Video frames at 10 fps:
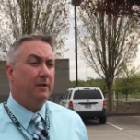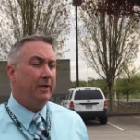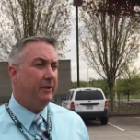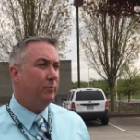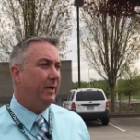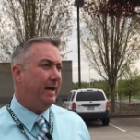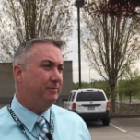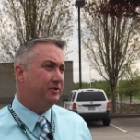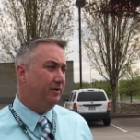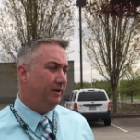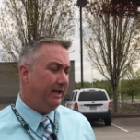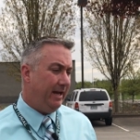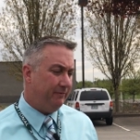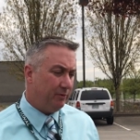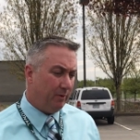I think we absolutely
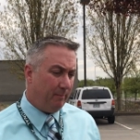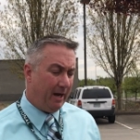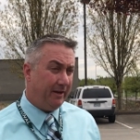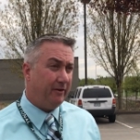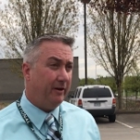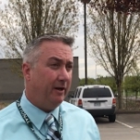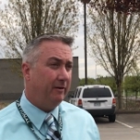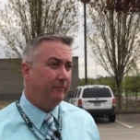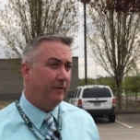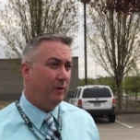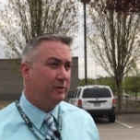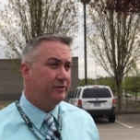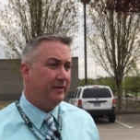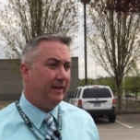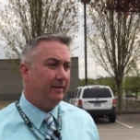have to remind our young
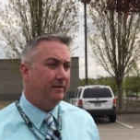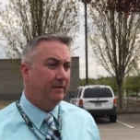folks that